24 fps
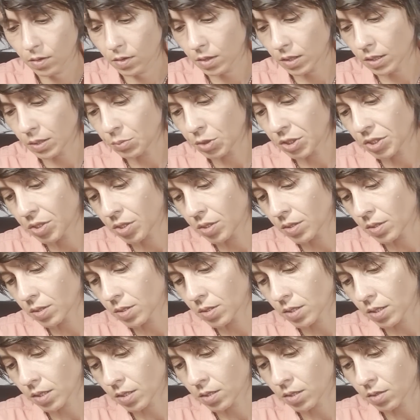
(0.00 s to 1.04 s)
Let me see the
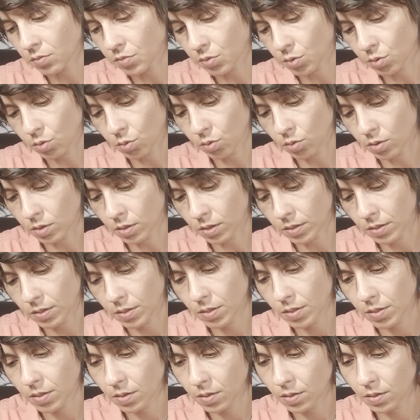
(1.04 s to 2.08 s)
Six of
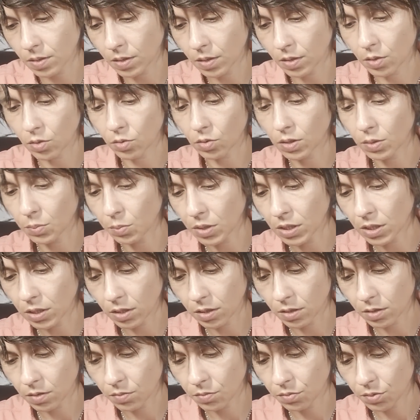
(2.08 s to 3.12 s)
Swords in your
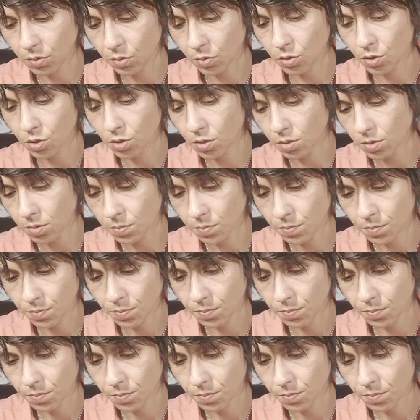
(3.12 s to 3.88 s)
immediate future.